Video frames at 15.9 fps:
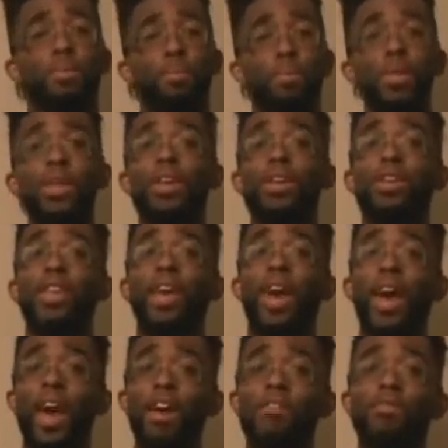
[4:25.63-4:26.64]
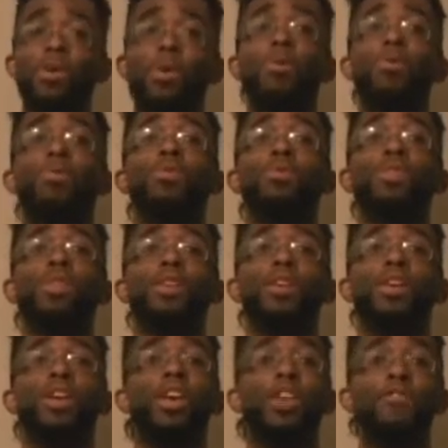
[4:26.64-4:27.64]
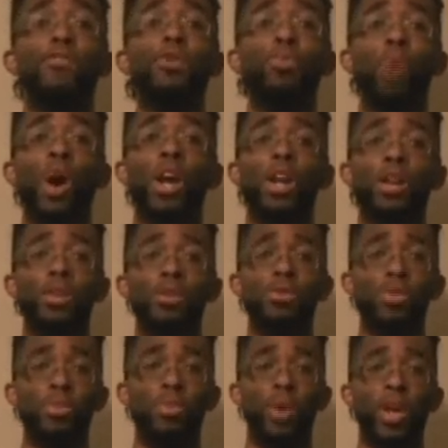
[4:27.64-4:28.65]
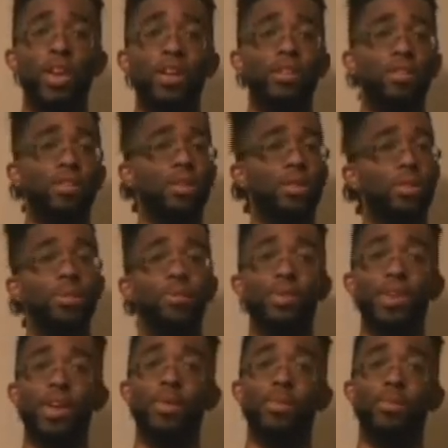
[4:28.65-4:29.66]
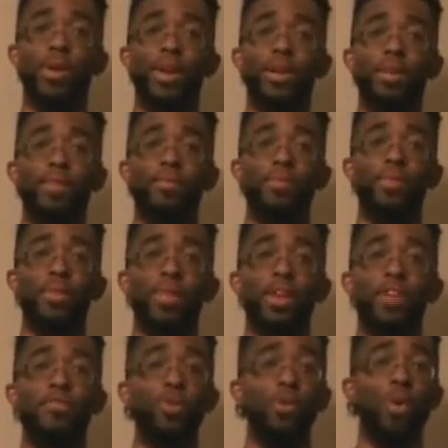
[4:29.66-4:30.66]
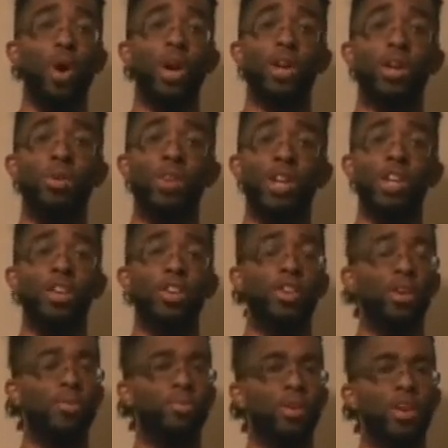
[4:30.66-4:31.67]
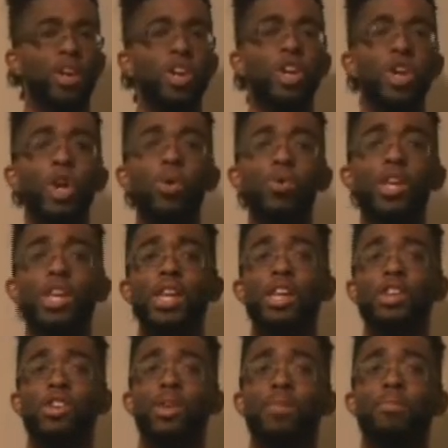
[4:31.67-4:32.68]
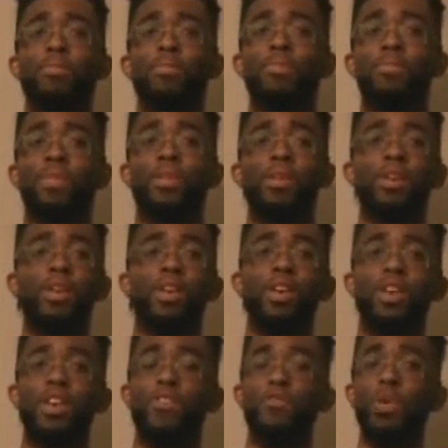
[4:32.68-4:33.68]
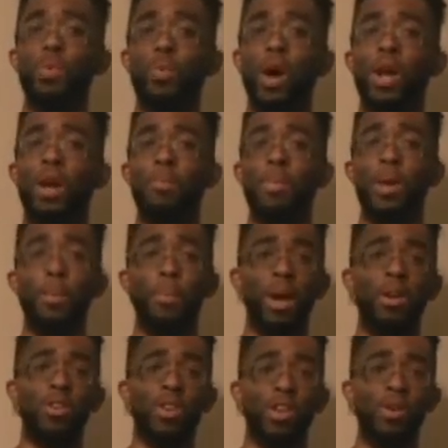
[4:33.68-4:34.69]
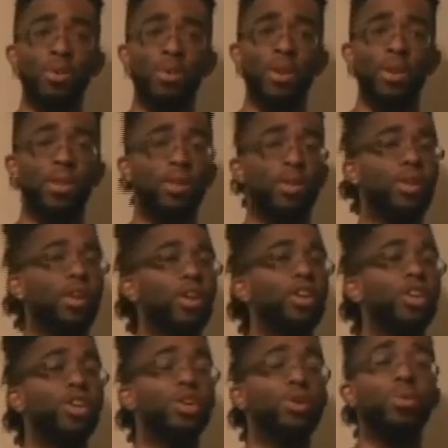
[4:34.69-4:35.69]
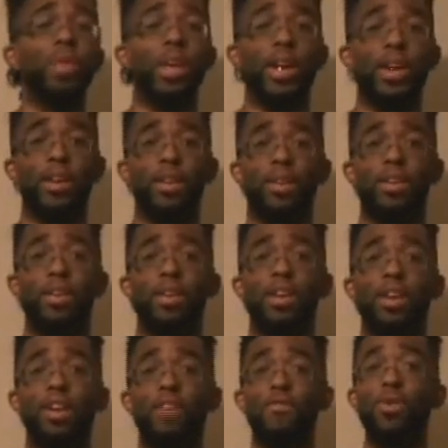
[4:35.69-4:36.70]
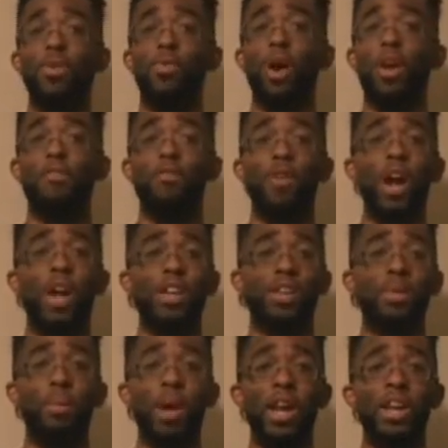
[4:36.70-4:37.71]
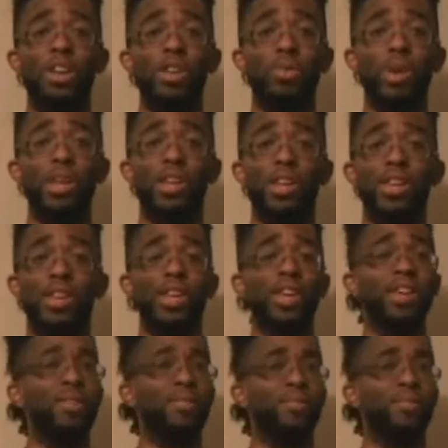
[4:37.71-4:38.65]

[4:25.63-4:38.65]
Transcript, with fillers: please, have goals. If you want to lose weight, lose that weight. If you want to go to the gym, go to the gym. If you want to be a better student, do that. If you want to find somebody in twenty sixteen,